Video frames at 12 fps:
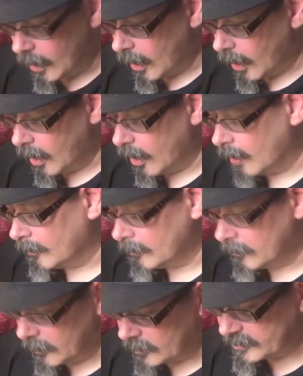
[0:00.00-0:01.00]

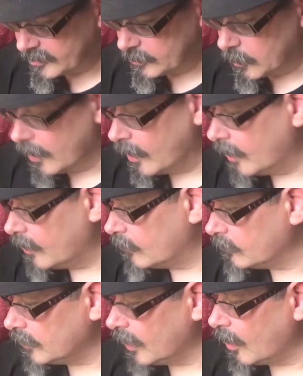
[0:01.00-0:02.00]
um, as to where
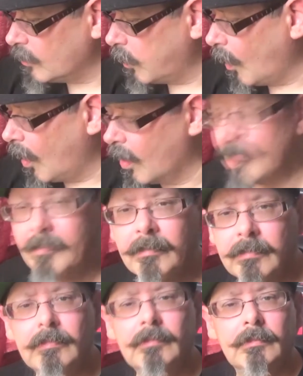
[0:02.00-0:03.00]
you know, what I'm
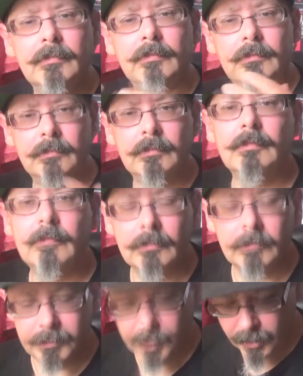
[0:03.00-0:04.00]

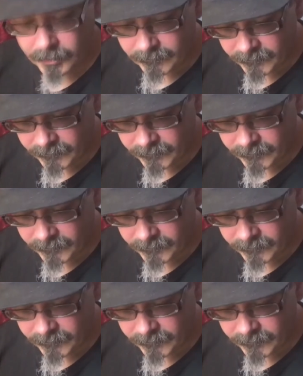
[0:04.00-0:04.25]
putting